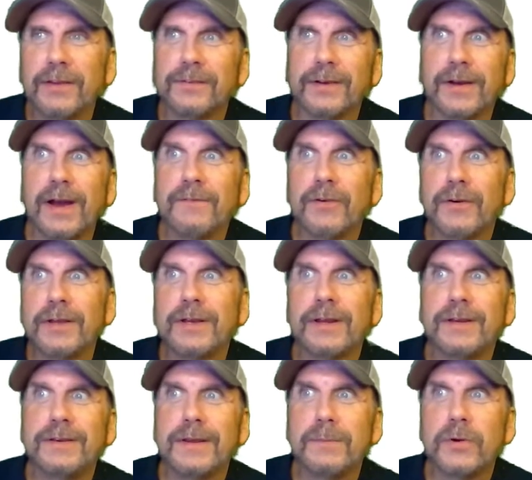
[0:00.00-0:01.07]
It's like I've already got
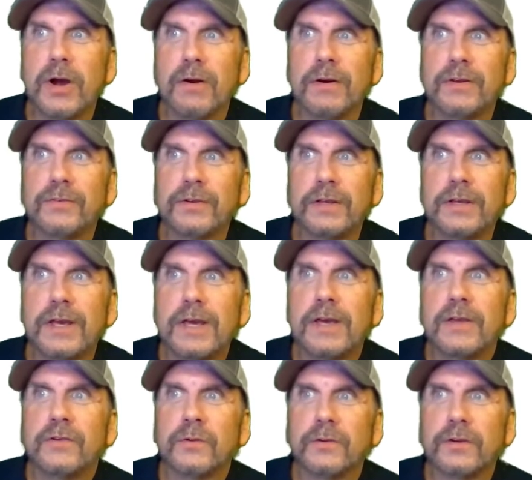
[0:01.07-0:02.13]
a dim currency,
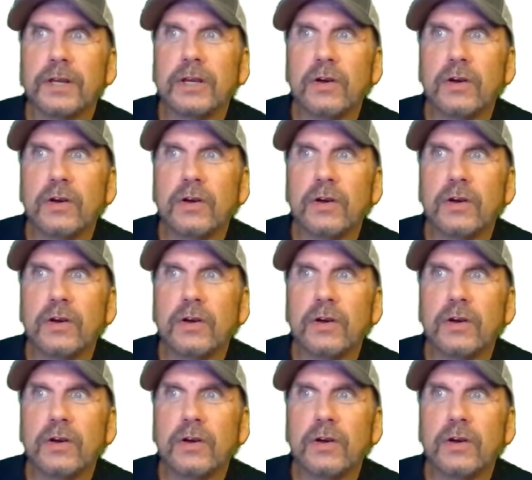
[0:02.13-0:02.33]
so it's going